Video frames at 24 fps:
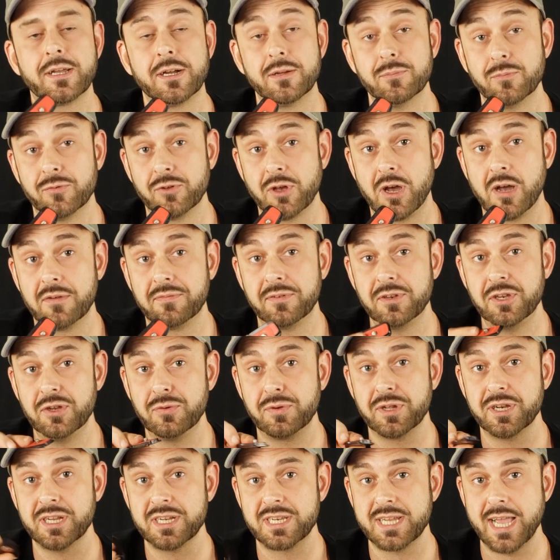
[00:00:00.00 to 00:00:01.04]
comes off and you
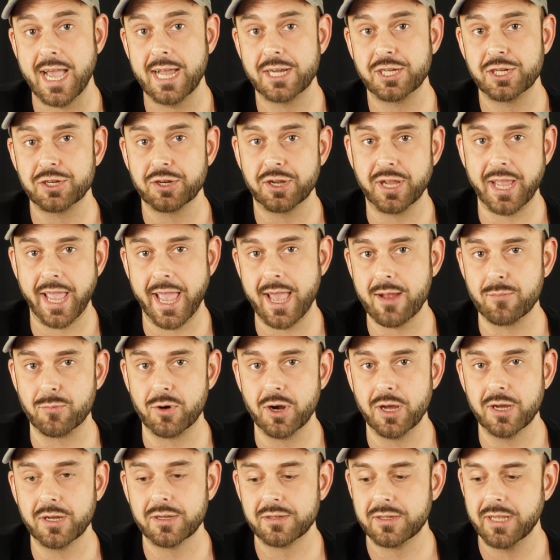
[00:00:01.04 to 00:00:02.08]
can attach your
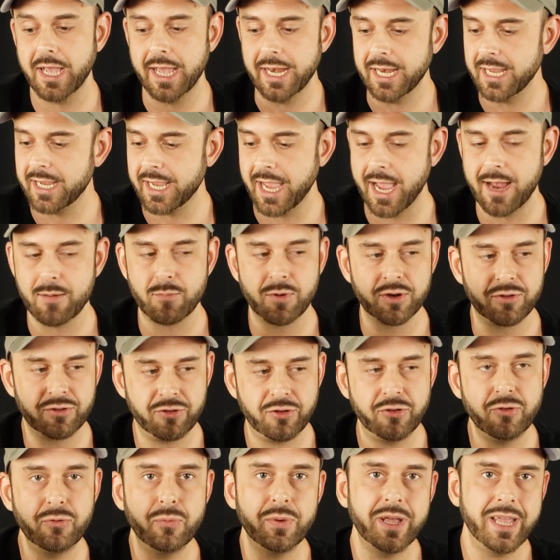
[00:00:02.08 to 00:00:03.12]
camera, any camera,
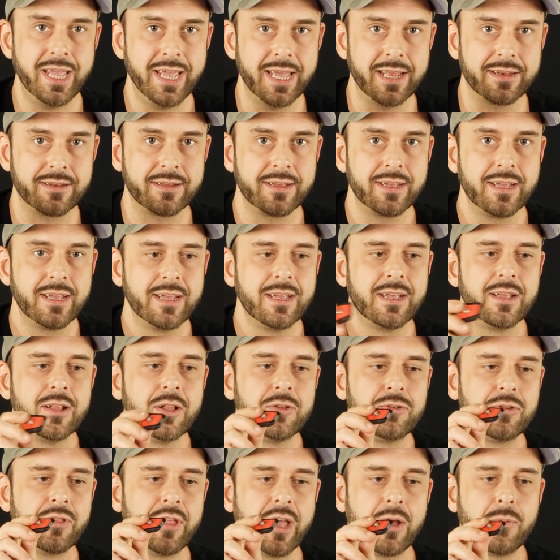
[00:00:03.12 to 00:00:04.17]
to it.
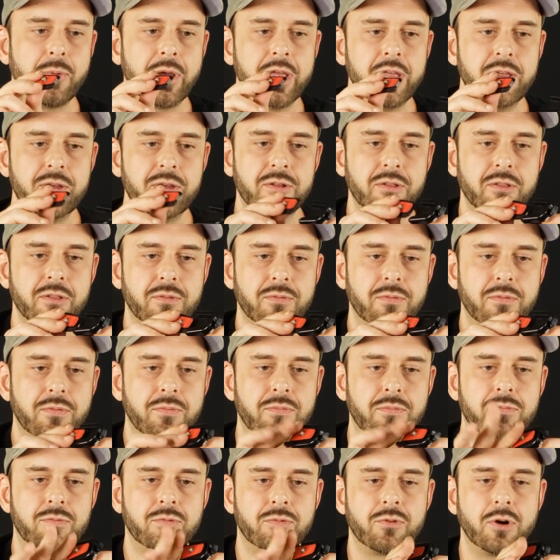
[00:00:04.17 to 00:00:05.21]
So that way you can
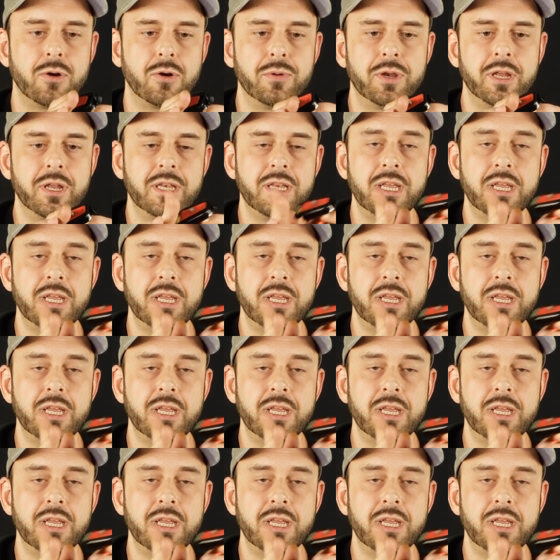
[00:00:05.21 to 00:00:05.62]
throw it in